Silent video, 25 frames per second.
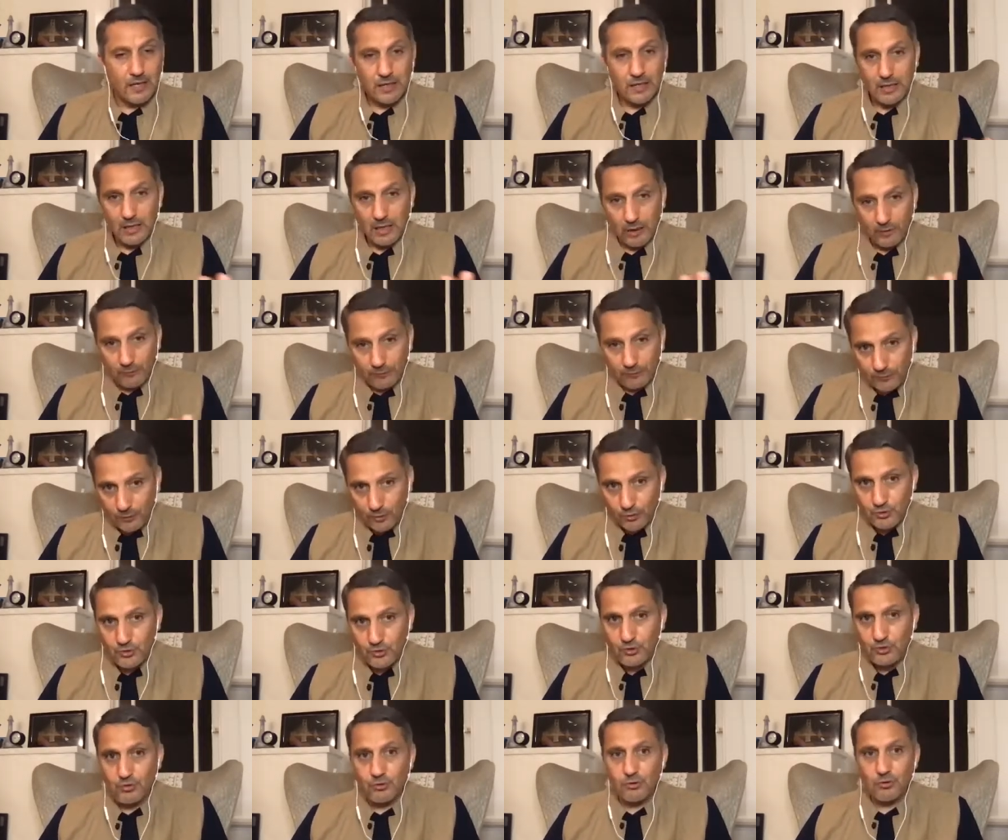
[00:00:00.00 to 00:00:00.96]
Now, for
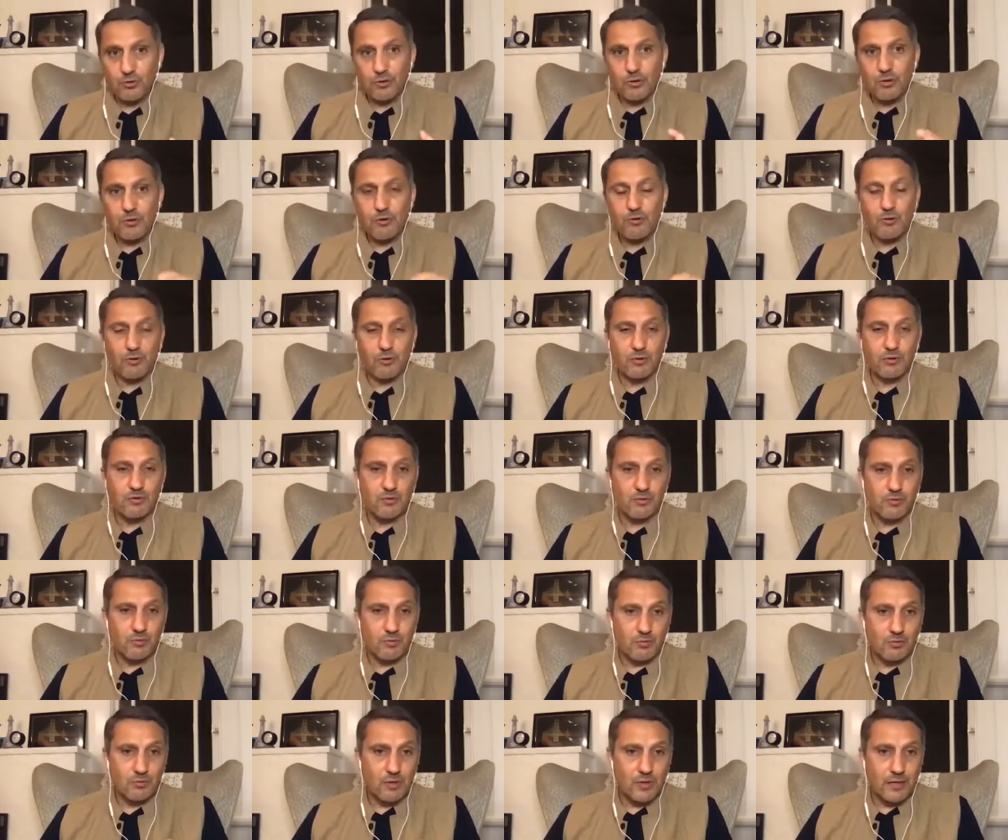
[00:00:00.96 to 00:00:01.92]
sure, those
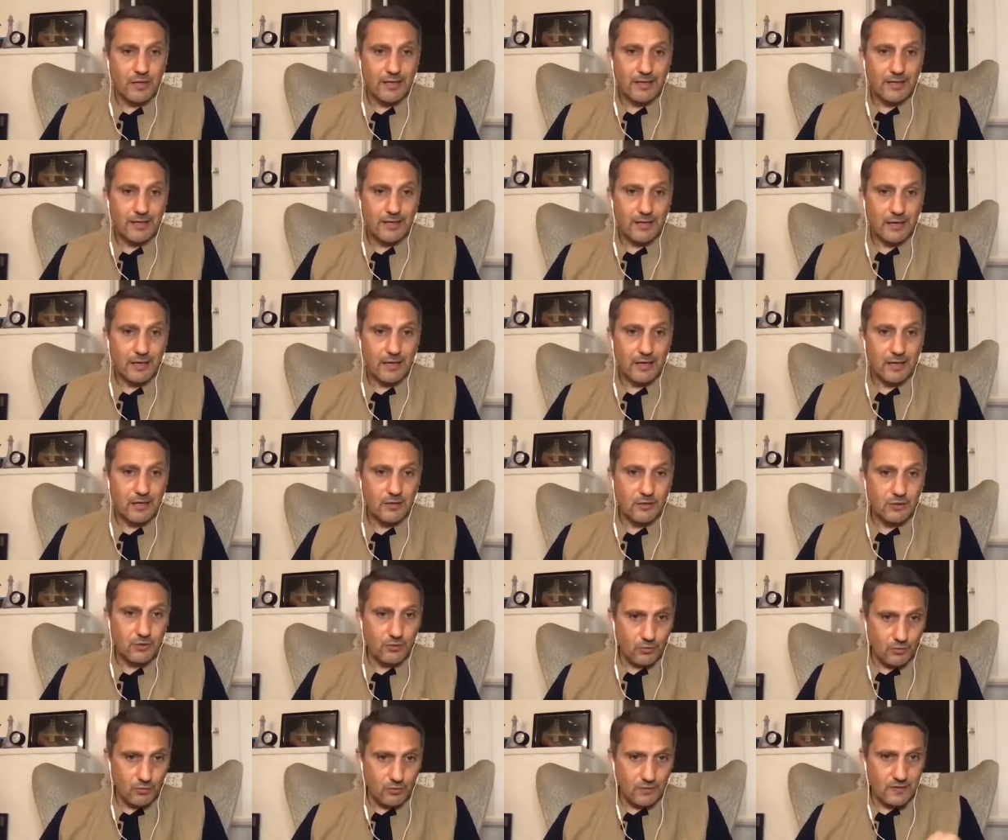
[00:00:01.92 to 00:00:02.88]
who
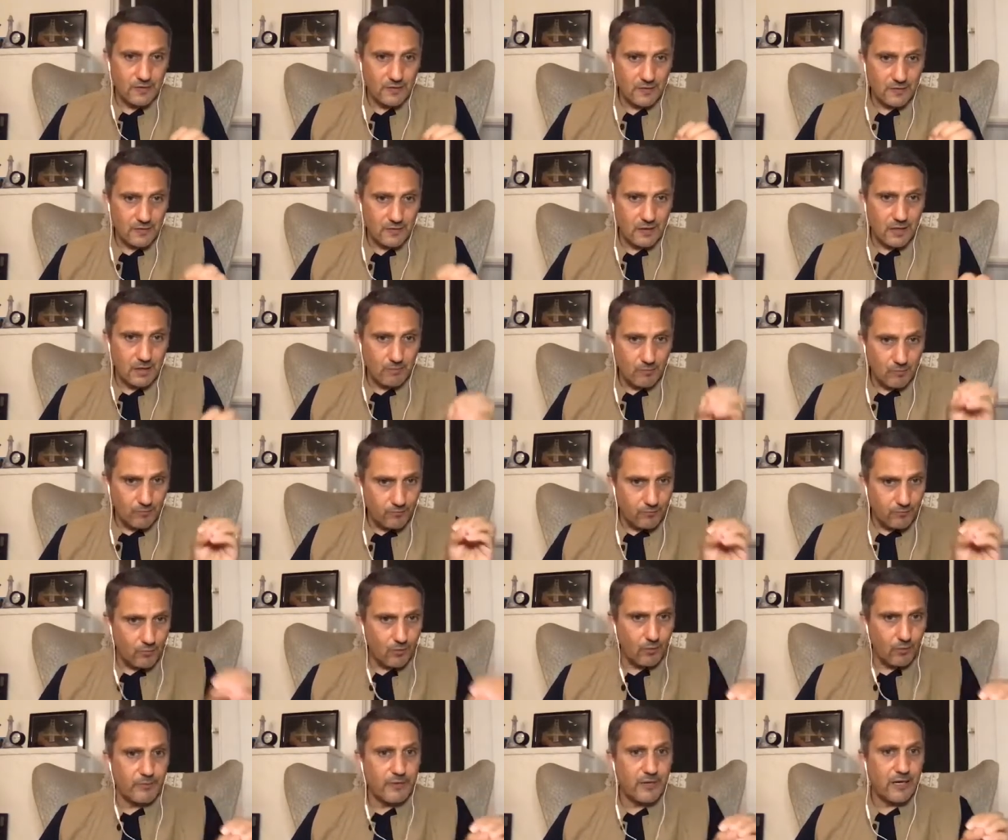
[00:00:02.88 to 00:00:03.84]
use
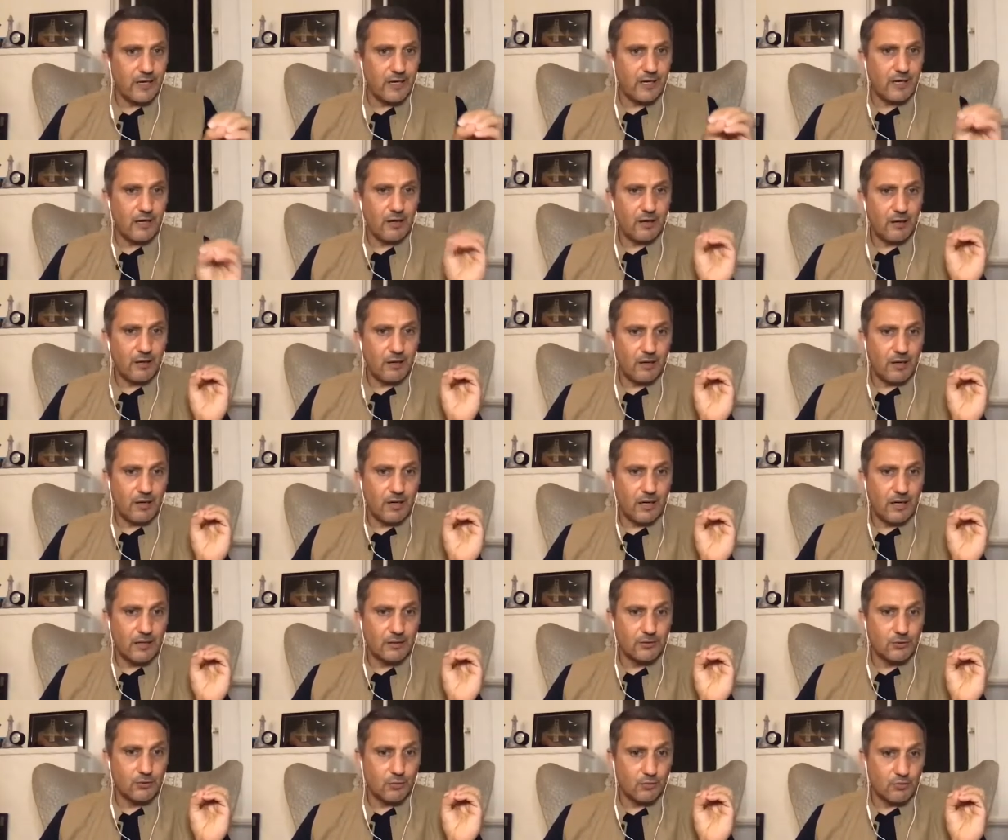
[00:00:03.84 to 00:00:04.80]
Islamophobia
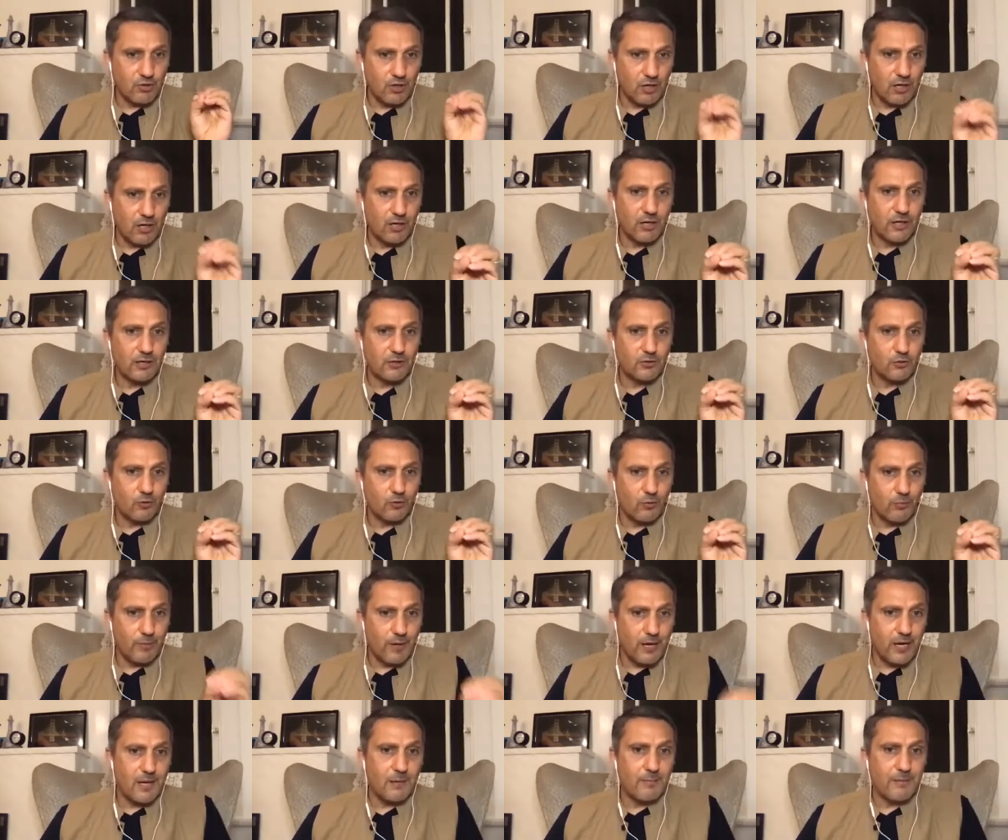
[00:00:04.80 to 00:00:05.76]
to target
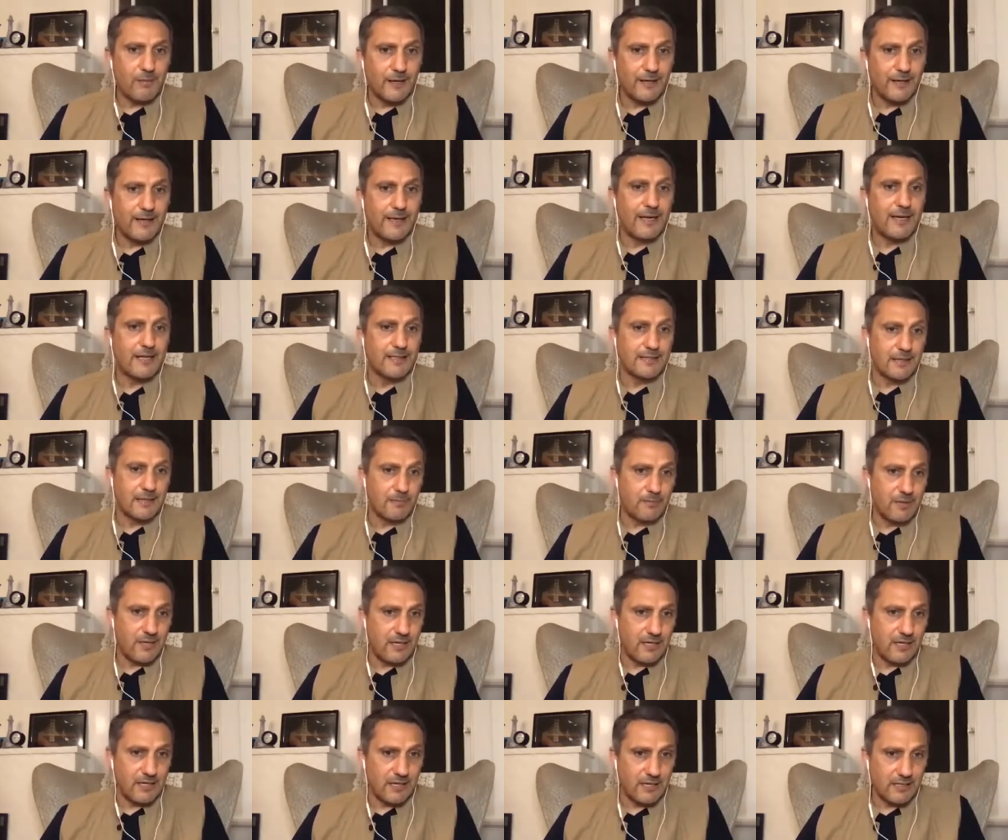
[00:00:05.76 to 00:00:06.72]
Obama as
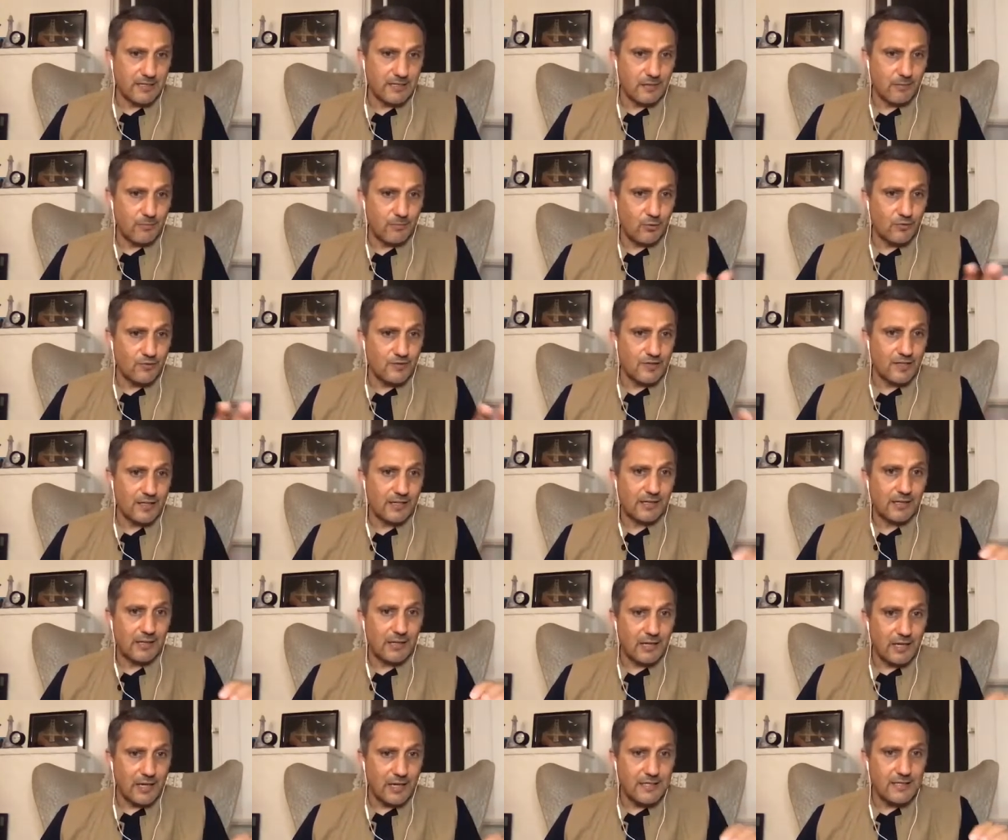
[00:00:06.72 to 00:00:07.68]
being a supposed
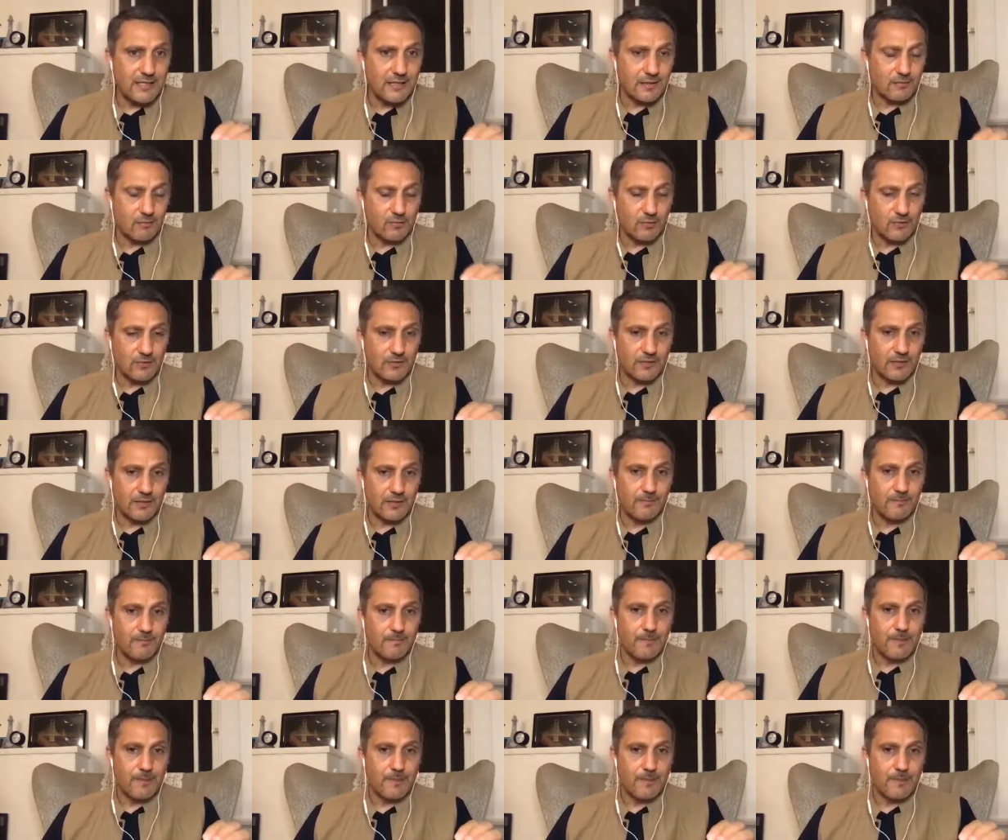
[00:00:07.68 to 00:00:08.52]
closet Muslim,